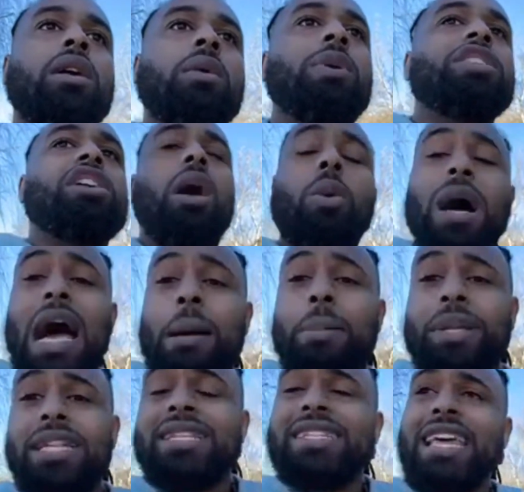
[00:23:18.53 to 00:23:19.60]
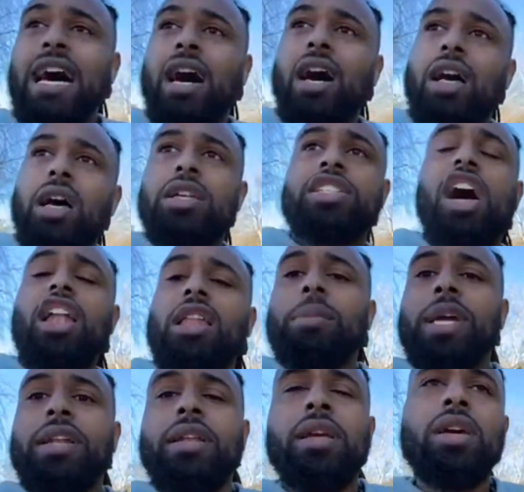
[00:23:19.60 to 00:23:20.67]
We saw what happened to uh,
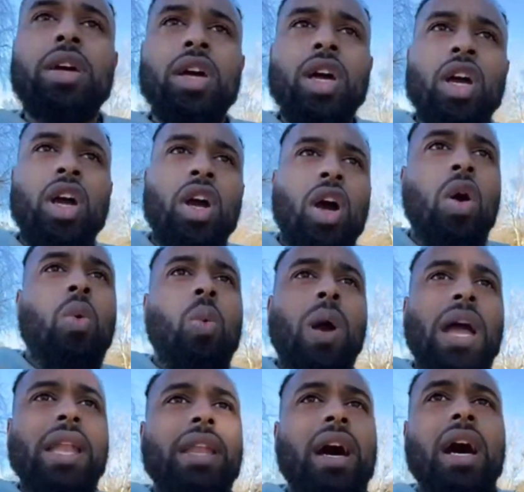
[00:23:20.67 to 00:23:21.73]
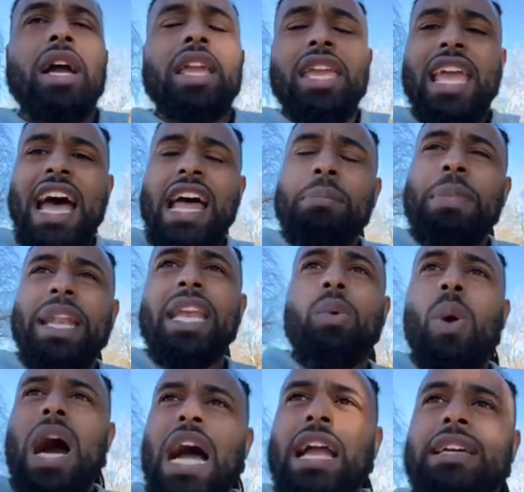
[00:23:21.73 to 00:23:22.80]
Solomon when uh, he had many
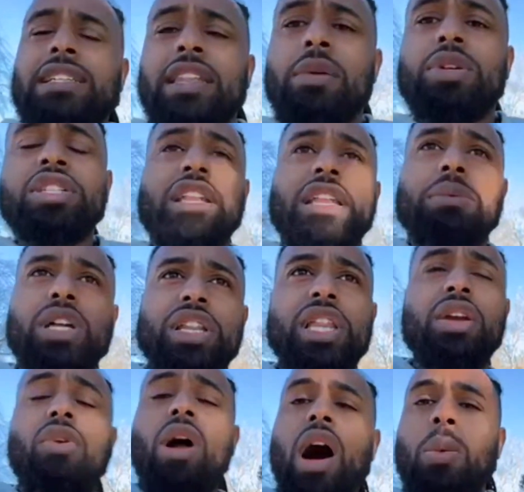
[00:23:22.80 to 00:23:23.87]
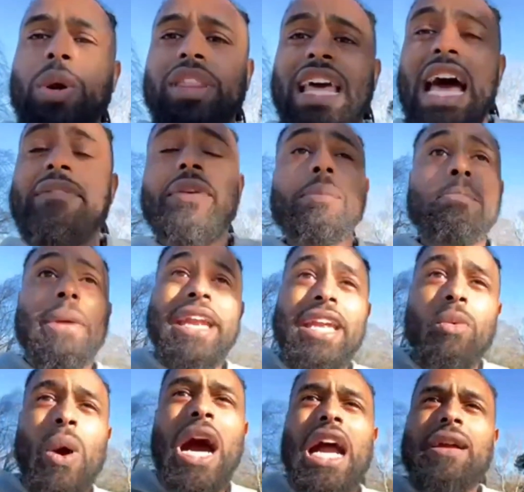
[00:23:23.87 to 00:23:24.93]
wives, and there was, no, there was nothing wrong with having many
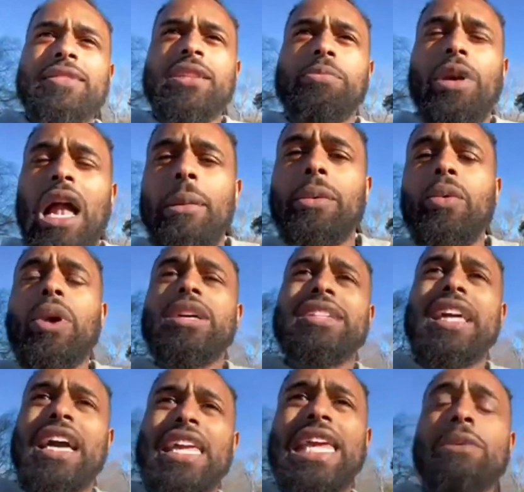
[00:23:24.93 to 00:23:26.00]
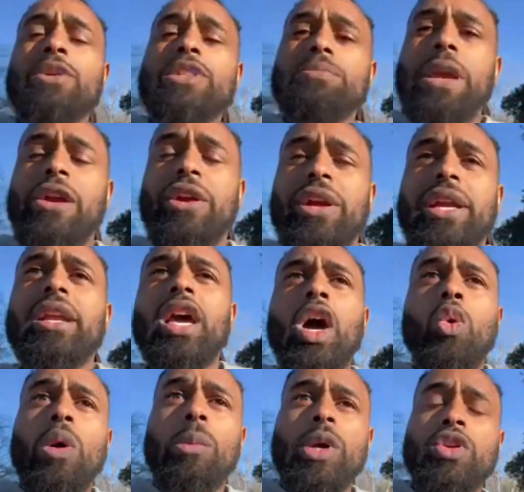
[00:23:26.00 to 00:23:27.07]
wives. The problem was that he was marrying
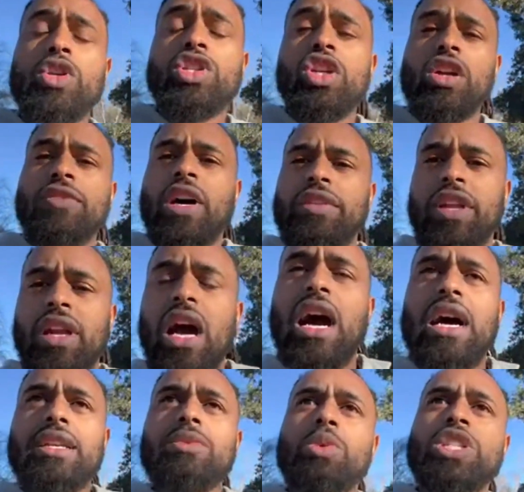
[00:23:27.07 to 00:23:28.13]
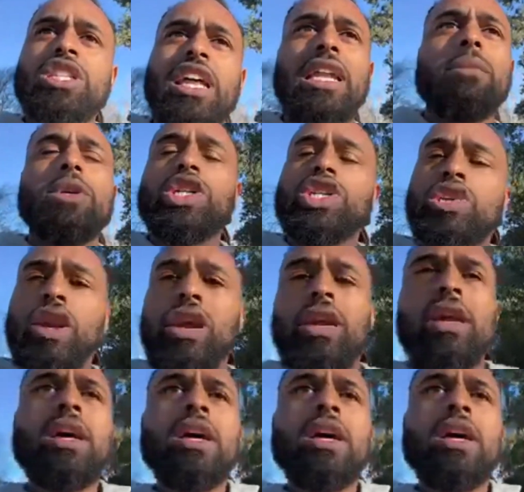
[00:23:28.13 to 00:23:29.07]
women who served other gods, which led him astray.